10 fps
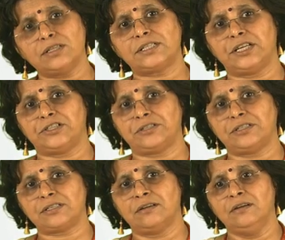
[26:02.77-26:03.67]

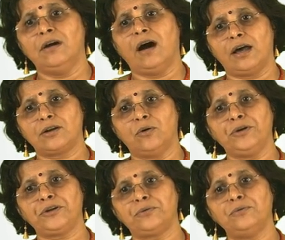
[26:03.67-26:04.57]
stations are
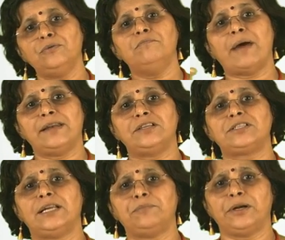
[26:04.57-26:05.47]
going to manage
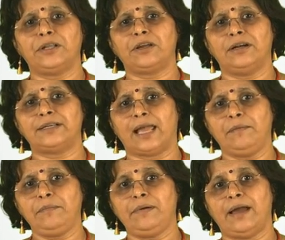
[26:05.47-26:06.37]
that particular
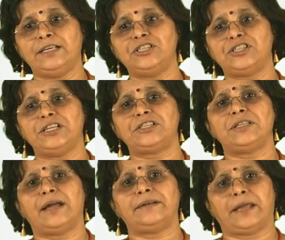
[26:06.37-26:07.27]
time and change
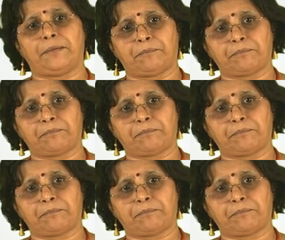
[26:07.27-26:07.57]
that time.